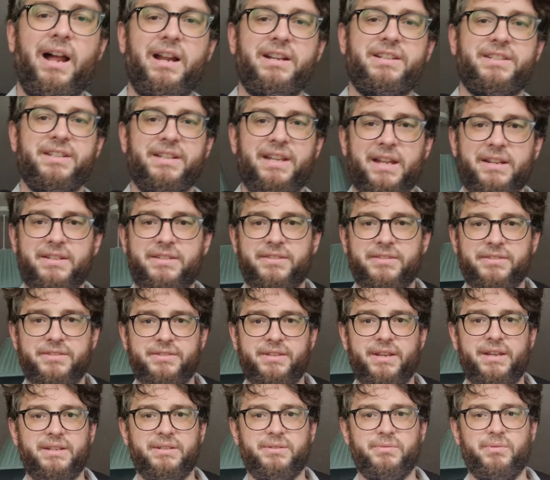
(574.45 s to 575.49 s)
actually get to the
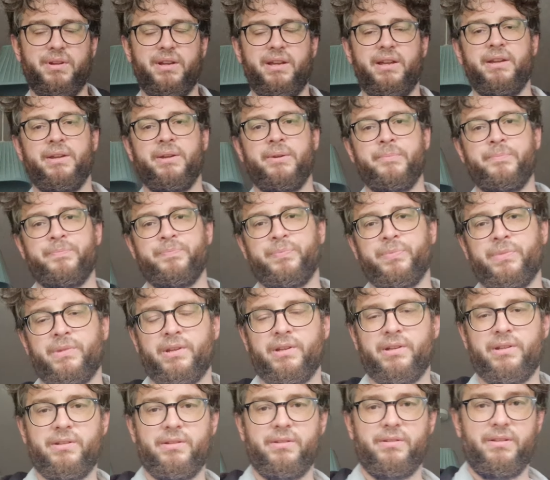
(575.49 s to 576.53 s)
stage where
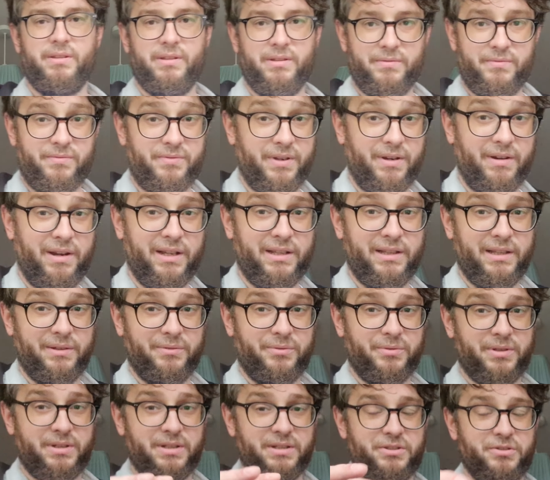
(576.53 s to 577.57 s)
theoretically,
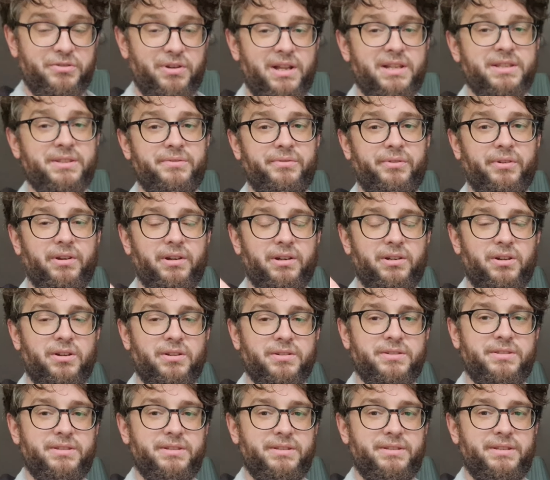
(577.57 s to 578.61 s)
if we can transfer
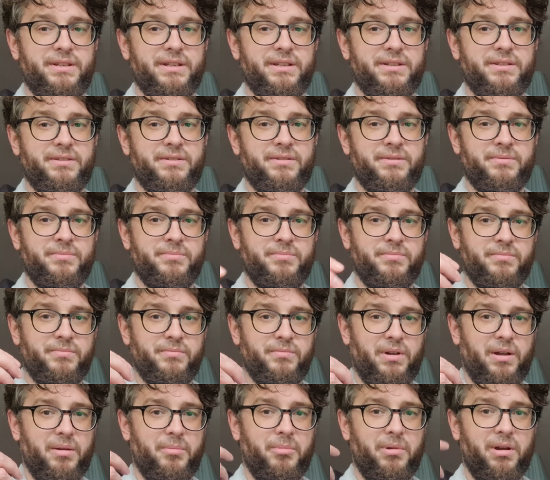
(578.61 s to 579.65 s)
consciousness,
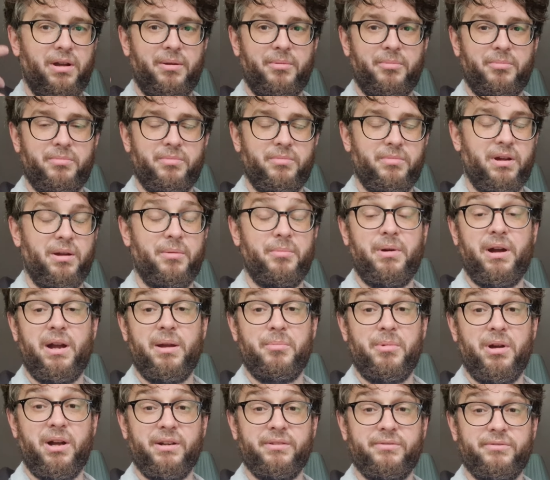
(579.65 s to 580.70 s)
my, my, my, my
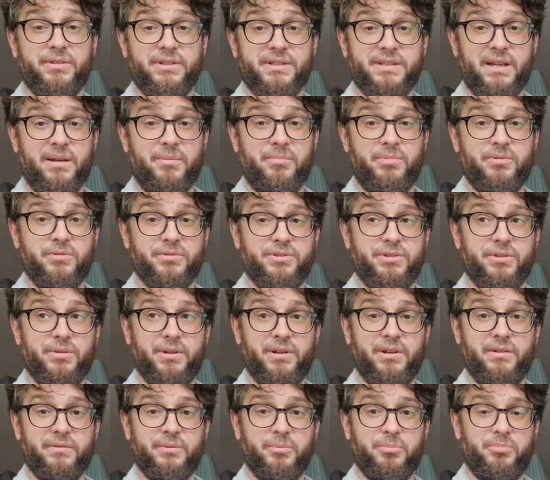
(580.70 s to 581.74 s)
mind, for example, to
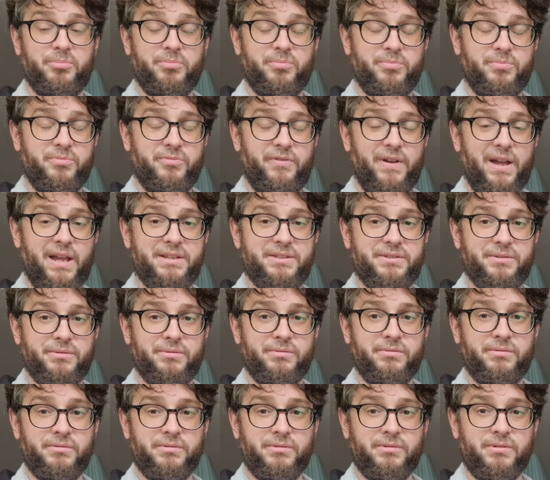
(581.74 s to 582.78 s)
another vessel,
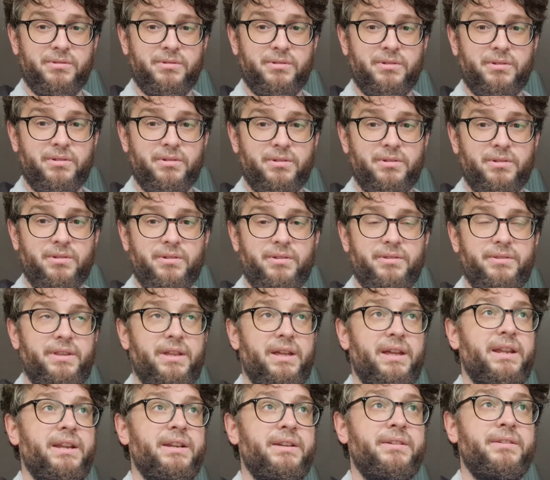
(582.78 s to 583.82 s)

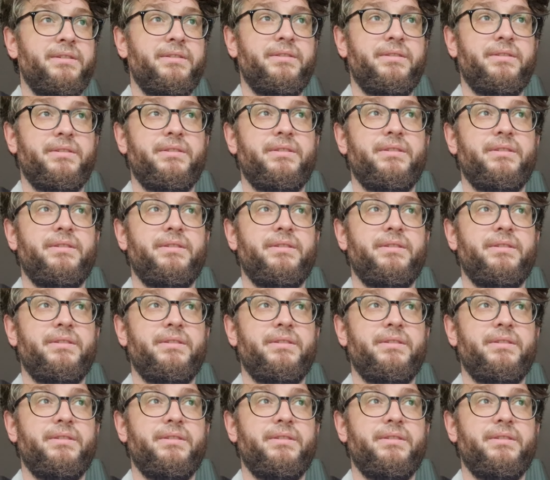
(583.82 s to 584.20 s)
then